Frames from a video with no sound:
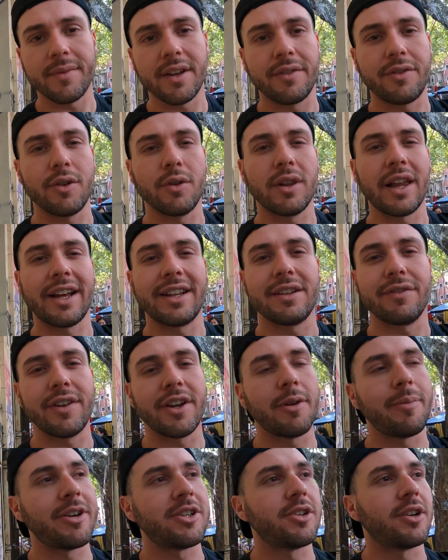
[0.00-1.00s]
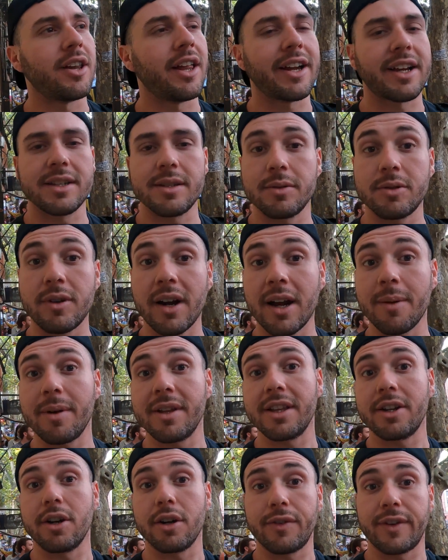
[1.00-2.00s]
If you liked the video, make sure to like and subscribe,
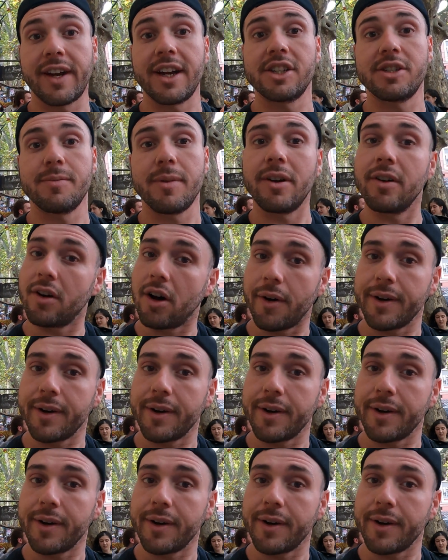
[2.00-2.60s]
hit the notification bell,